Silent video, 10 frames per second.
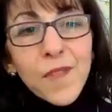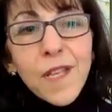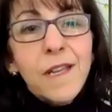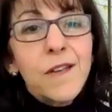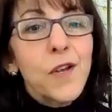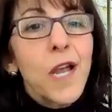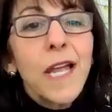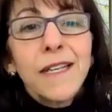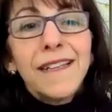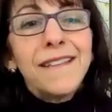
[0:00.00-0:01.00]
here,
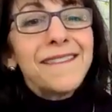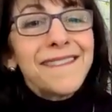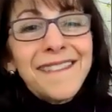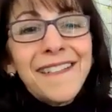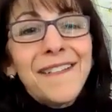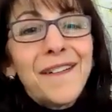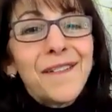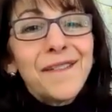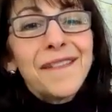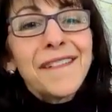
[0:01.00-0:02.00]
honey,
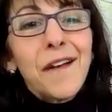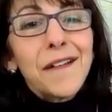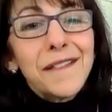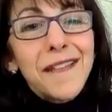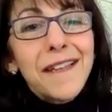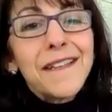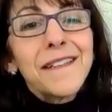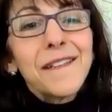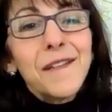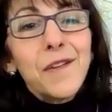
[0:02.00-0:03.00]
God
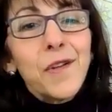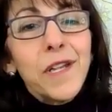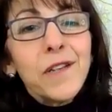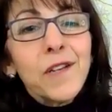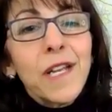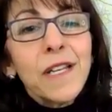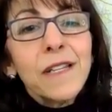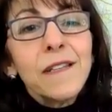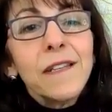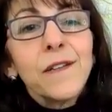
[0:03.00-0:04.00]
saying, here,
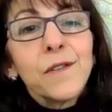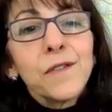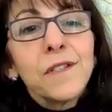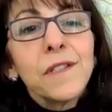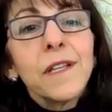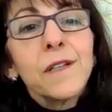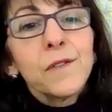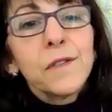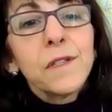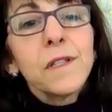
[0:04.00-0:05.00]
honey, here's
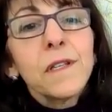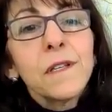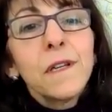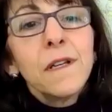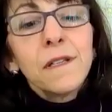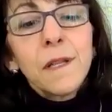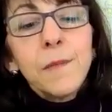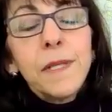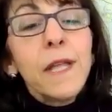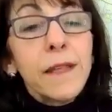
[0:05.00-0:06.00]
let
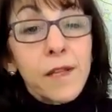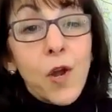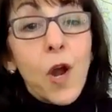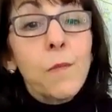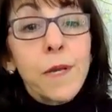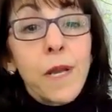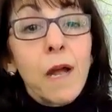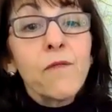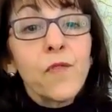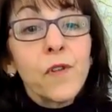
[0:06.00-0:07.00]
me lay the carpet
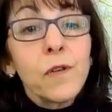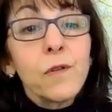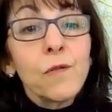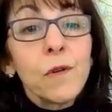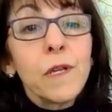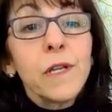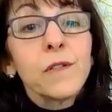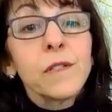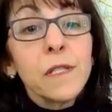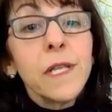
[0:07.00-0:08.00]
out for you.
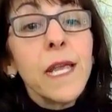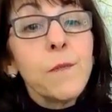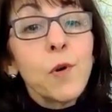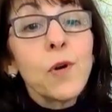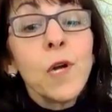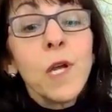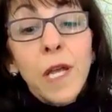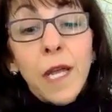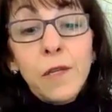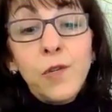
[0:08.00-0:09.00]
Here's the table,
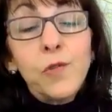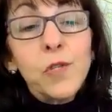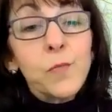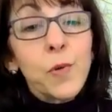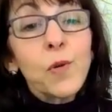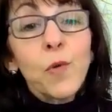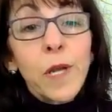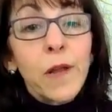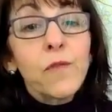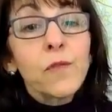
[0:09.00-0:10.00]
and you just put
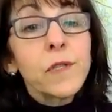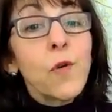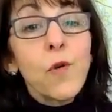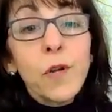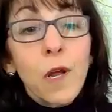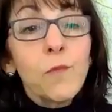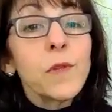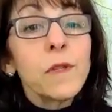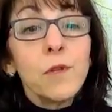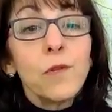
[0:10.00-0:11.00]
whatever's going on
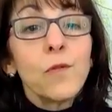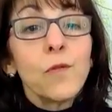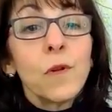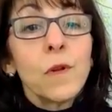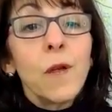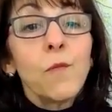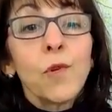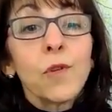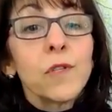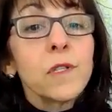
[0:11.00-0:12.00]
with you, and
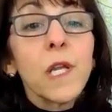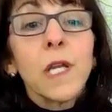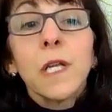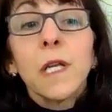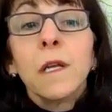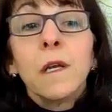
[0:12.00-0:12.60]
we're just gonna